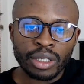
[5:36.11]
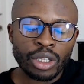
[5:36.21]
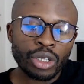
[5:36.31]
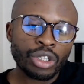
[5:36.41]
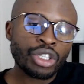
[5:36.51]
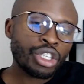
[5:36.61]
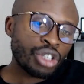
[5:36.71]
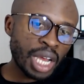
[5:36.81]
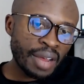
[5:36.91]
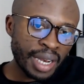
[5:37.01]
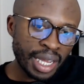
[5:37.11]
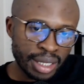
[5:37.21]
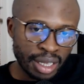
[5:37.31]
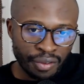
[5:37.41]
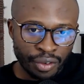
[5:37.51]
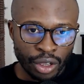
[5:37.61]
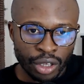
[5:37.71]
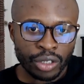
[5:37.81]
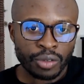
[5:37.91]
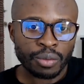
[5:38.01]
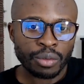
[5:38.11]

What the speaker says: No, you need to have an idea first.